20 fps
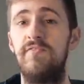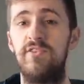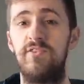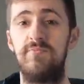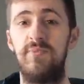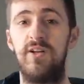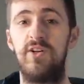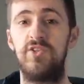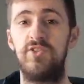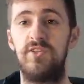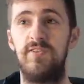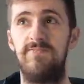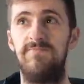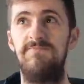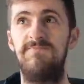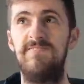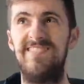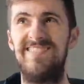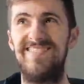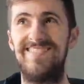it's because the
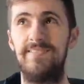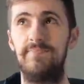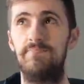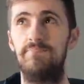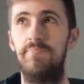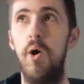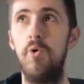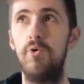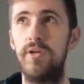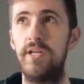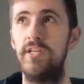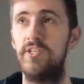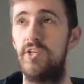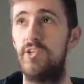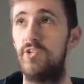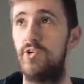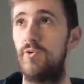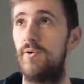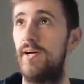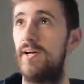fucking Pokey's
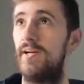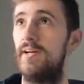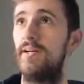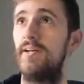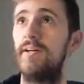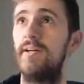in your way.